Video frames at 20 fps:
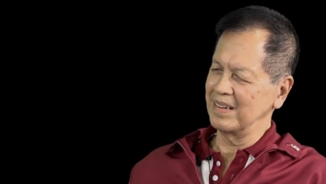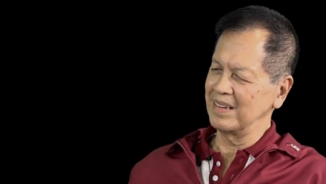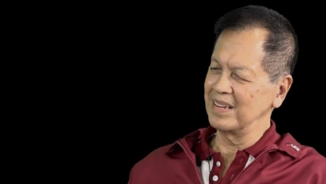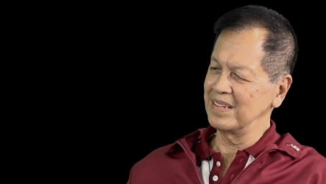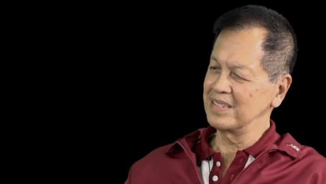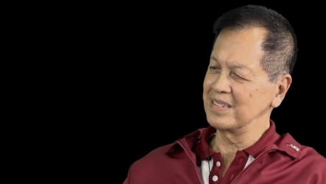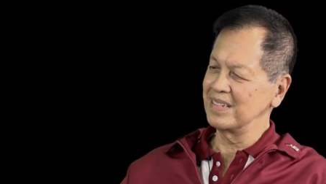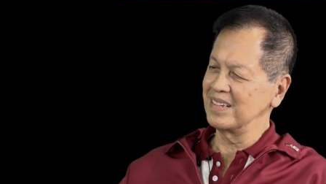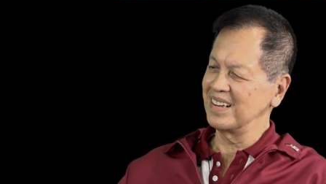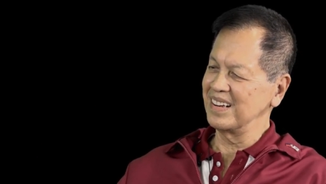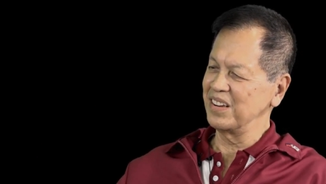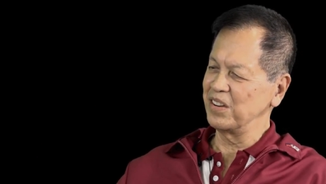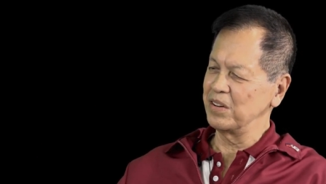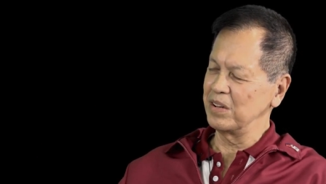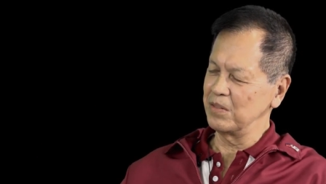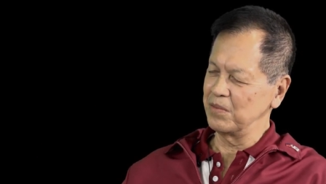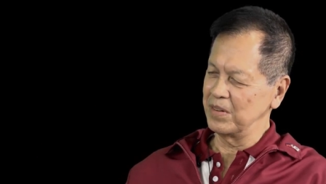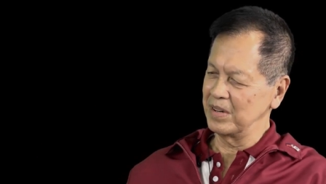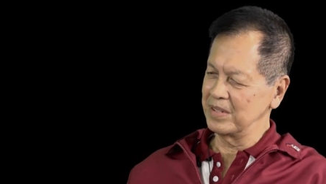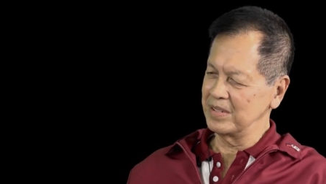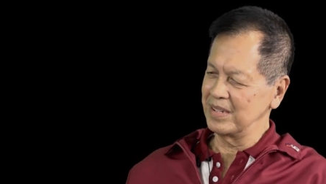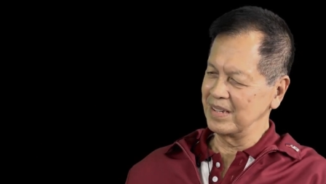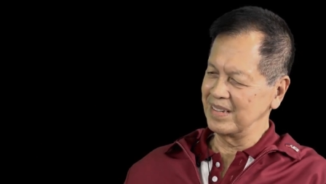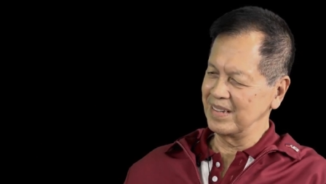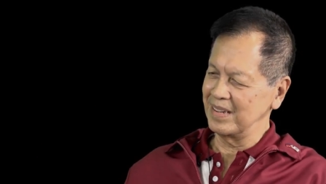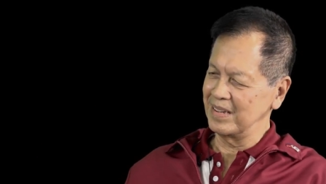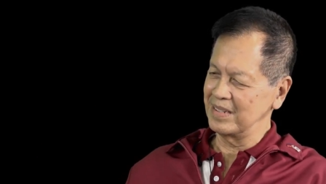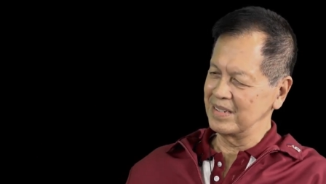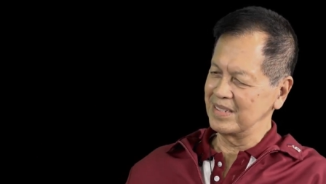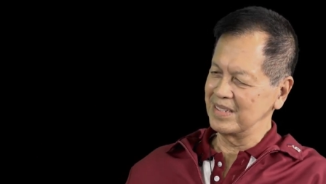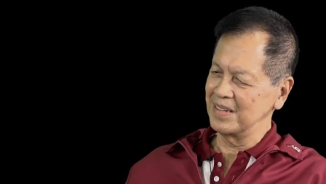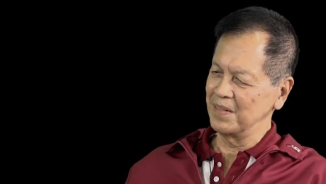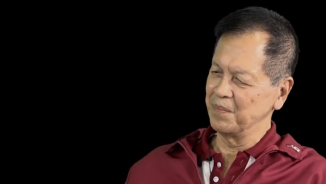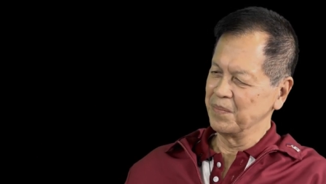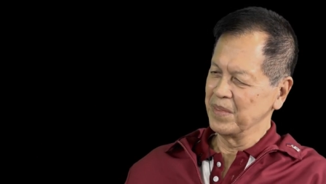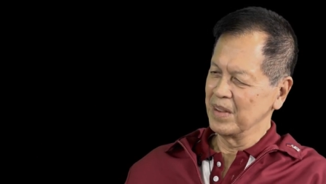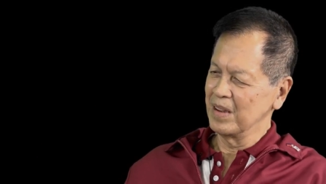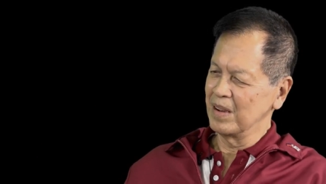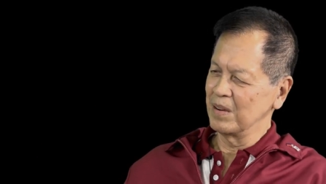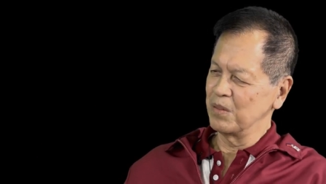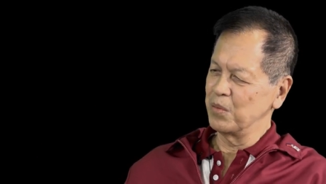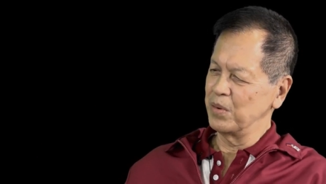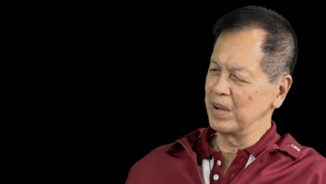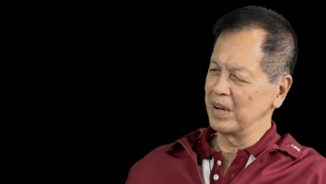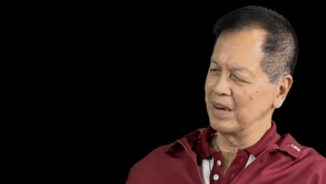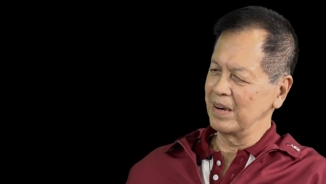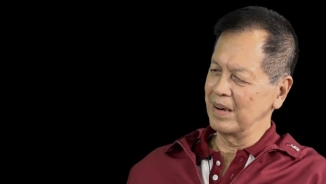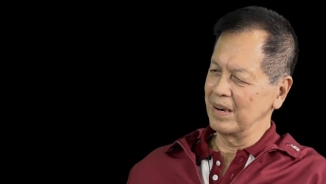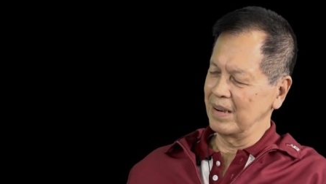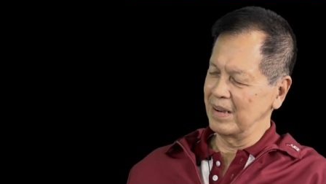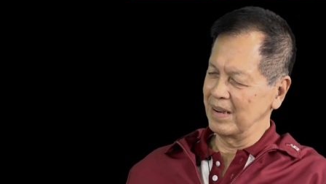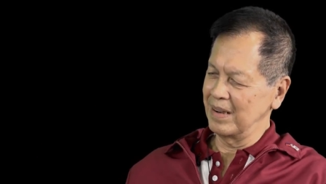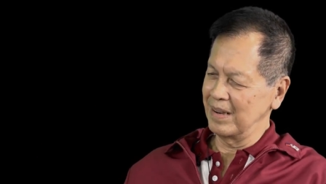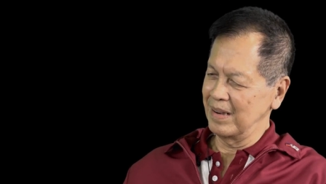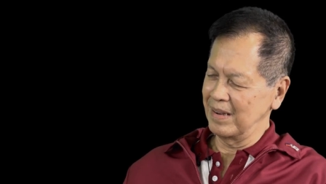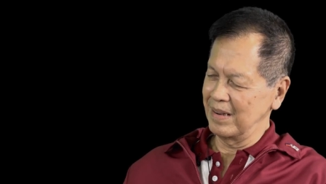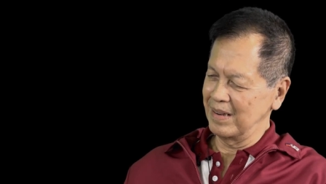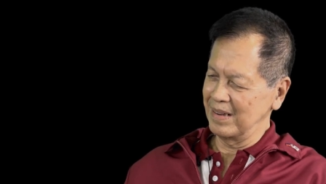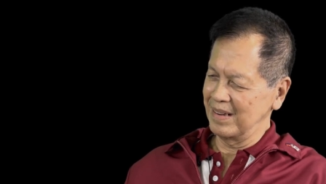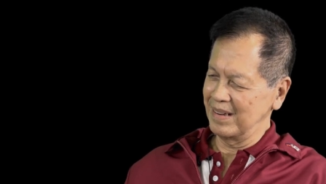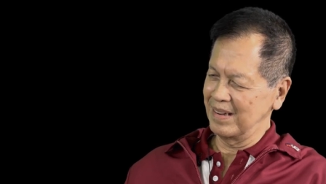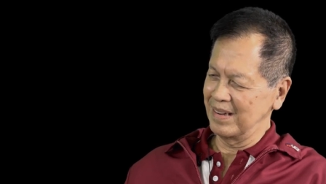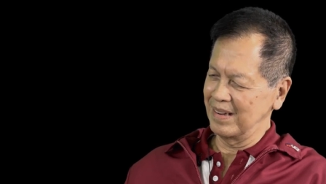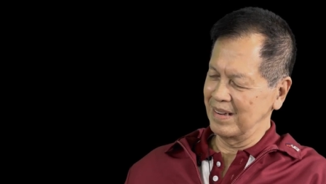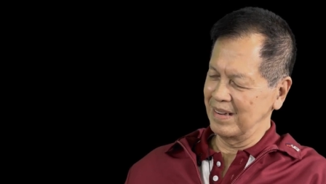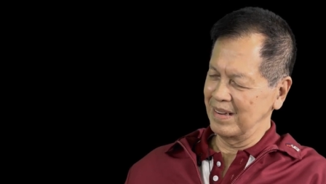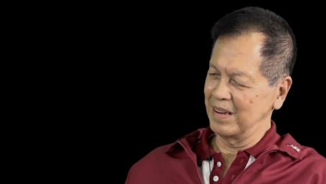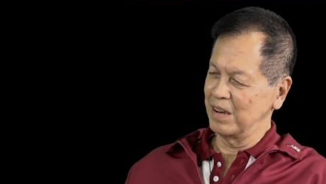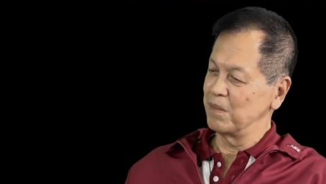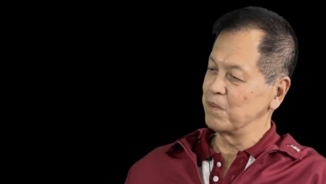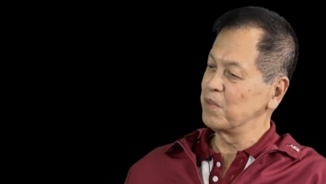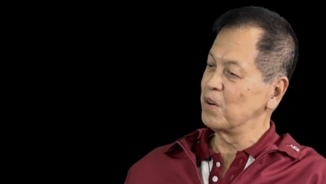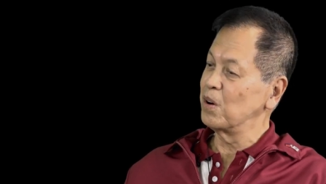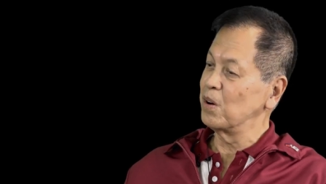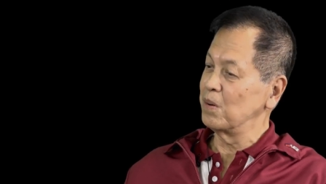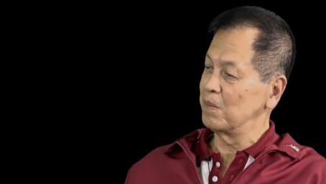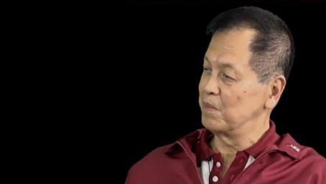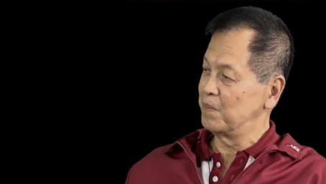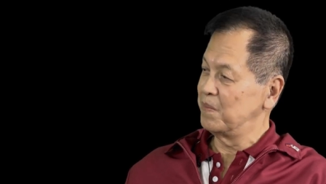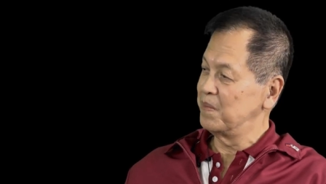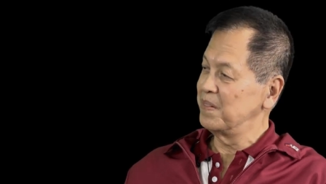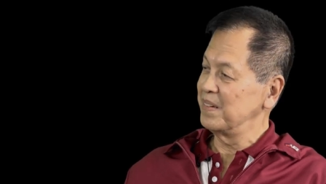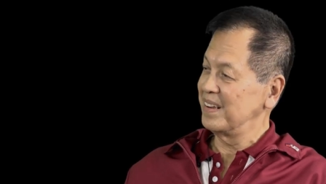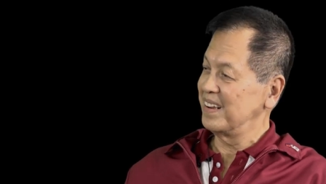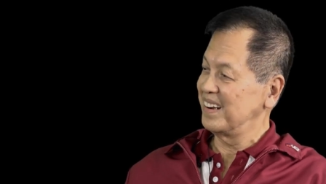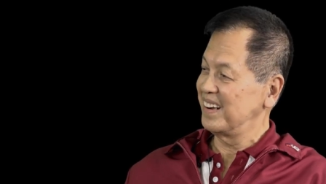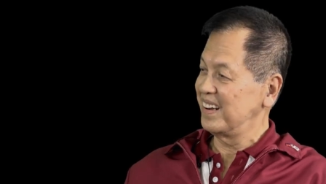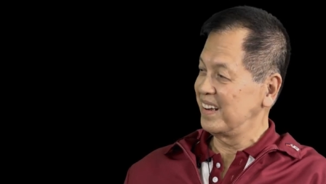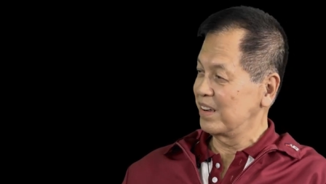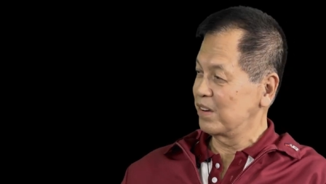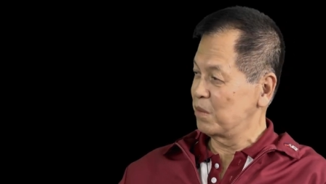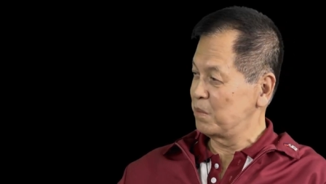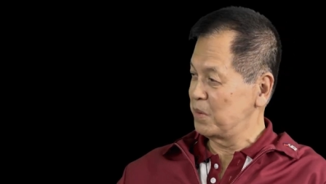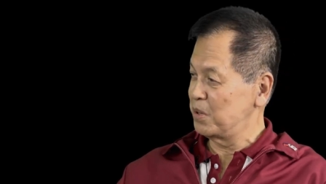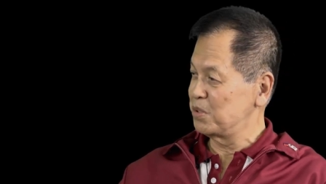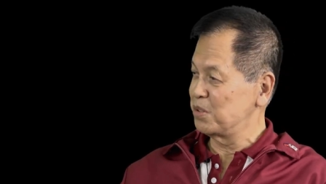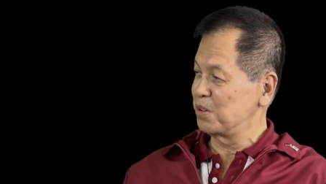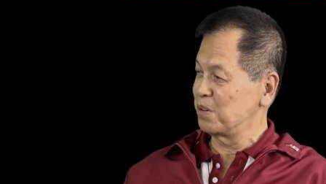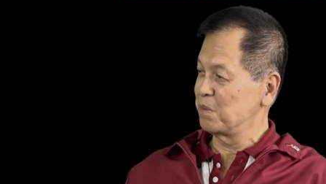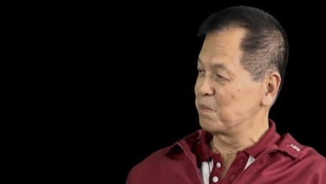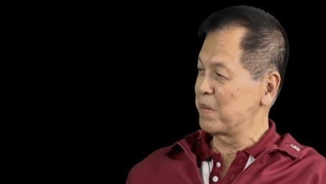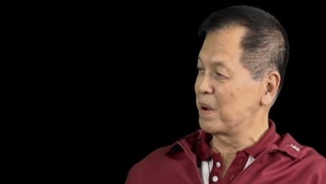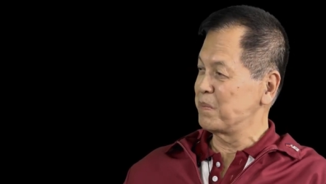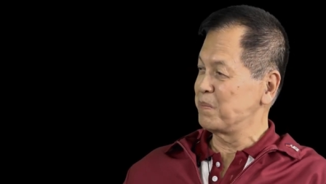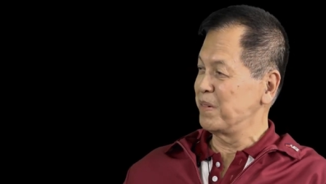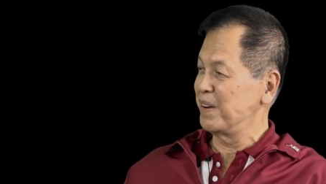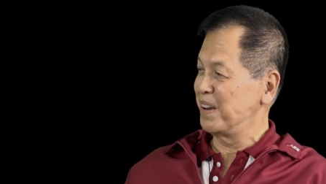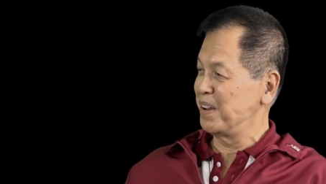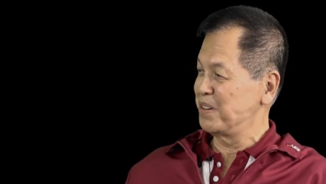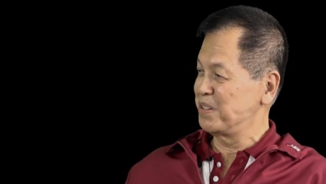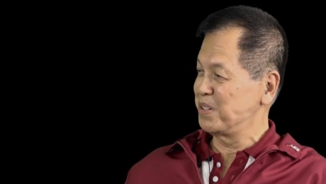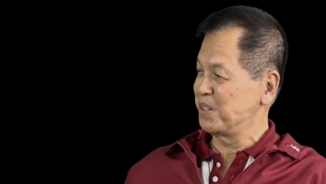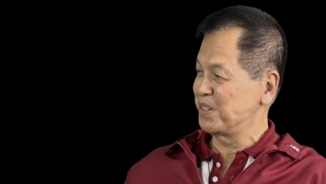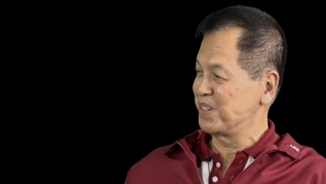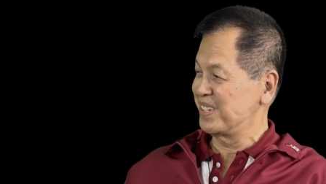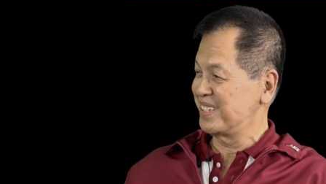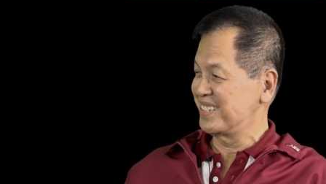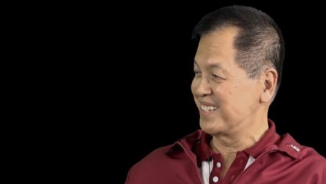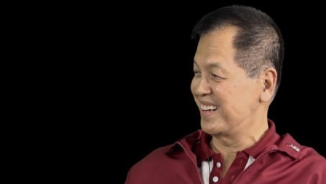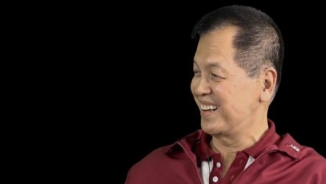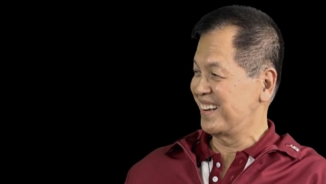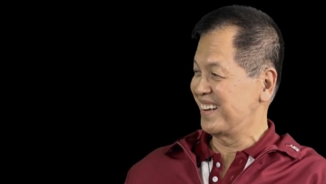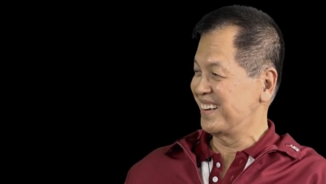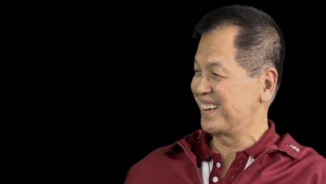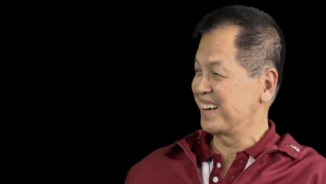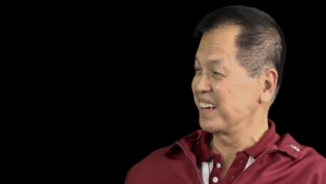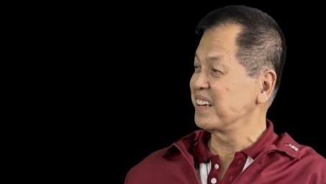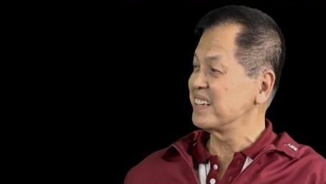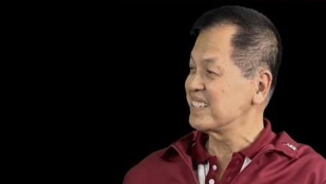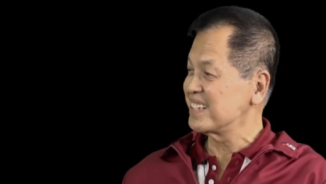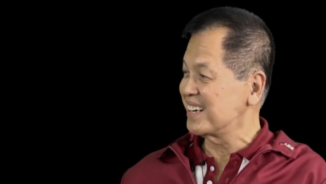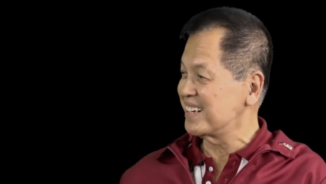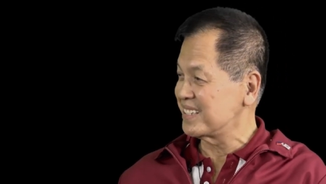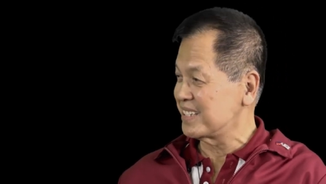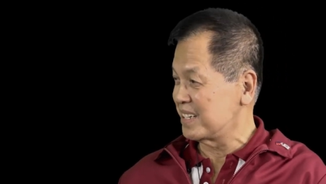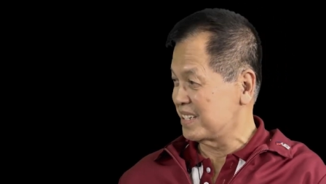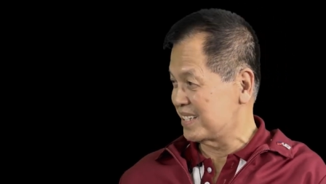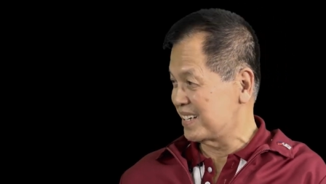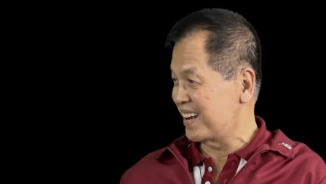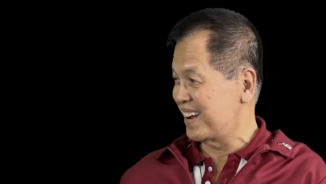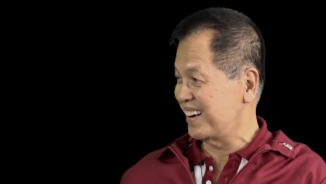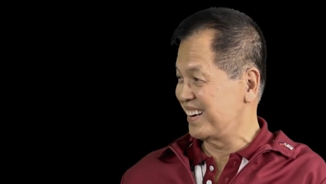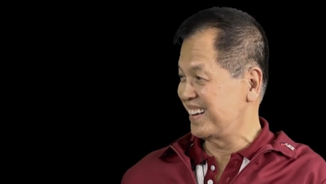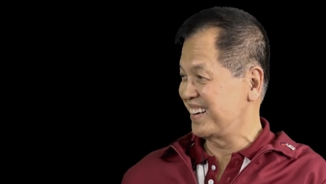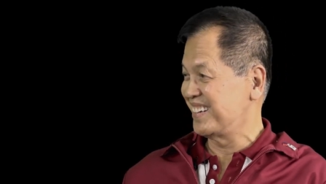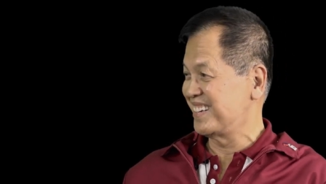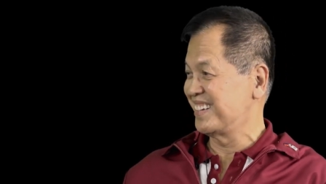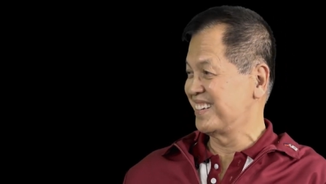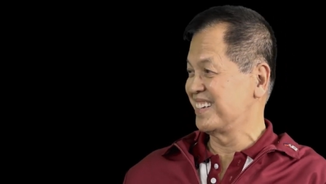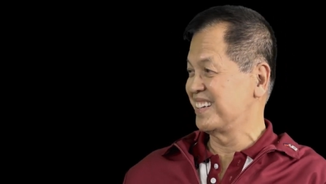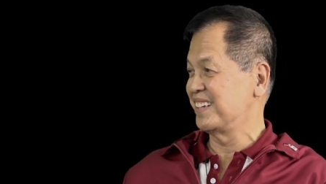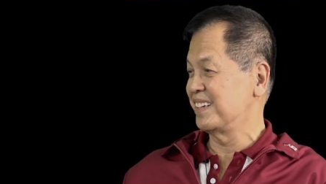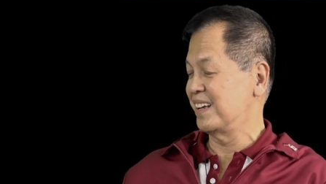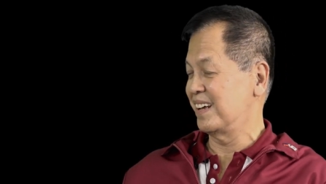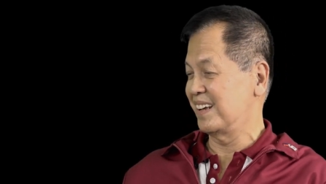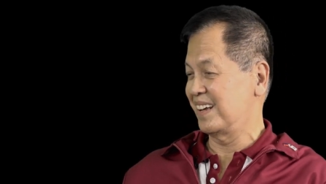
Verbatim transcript: these three universities were involved in the Commission on Populations research studies.